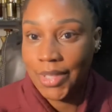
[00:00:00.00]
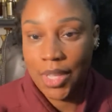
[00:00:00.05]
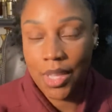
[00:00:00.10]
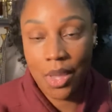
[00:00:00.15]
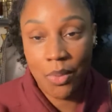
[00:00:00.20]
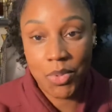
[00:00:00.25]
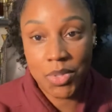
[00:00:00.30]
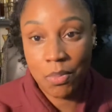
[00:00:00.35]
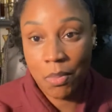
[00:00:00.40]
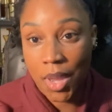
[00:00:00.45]

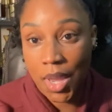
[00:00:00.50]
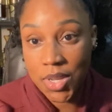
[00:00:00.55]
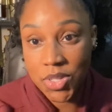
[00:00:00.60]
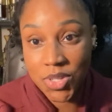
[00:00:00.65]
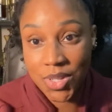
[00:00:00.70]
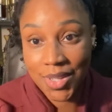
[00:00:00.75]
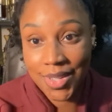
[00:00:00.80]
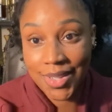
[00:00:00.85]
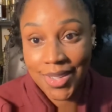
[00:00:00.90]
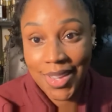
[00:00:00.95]
it was
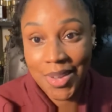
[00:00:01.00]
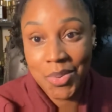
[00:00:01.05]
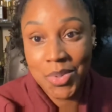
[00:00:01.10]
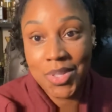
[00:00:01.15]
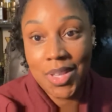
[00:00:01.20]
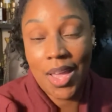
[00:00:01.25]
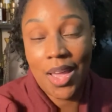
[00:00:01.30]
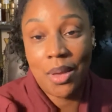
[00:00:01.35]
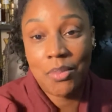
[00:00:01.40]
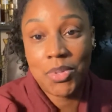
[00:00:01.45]
magic. It
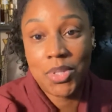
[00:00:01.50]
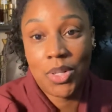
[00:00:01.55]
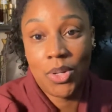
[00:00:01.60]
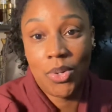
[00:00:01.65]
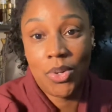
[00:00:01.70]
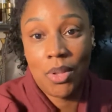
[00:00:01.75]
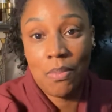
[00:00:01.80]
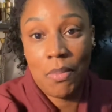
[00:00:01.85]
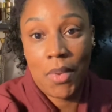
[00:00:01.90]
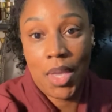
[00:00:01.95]
was
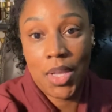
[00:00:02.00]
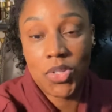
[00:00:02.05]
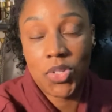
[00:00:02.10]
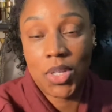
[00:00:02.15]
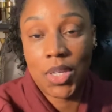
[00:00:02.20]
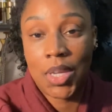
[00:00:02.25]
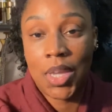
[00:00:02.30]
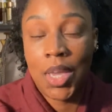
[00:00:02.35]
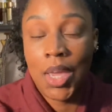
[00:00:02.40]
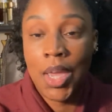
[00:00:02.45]
absolutely
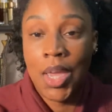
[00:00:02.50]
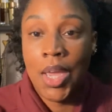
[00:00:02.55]
magic.